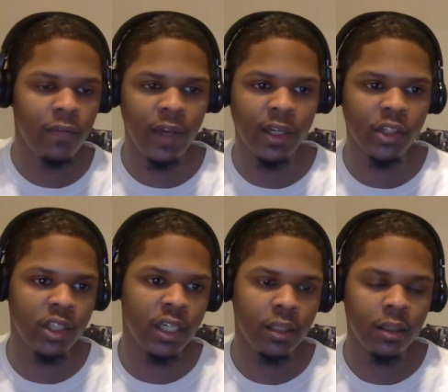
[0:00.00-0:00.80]

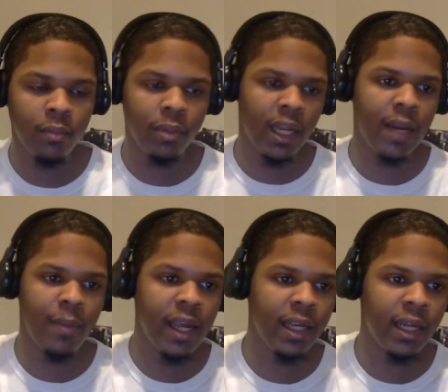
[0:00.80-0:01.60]
finishing,
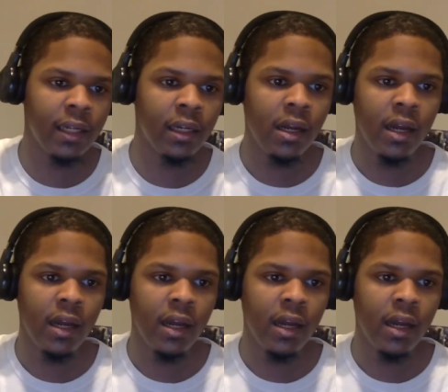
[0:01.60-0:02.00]
playmaking,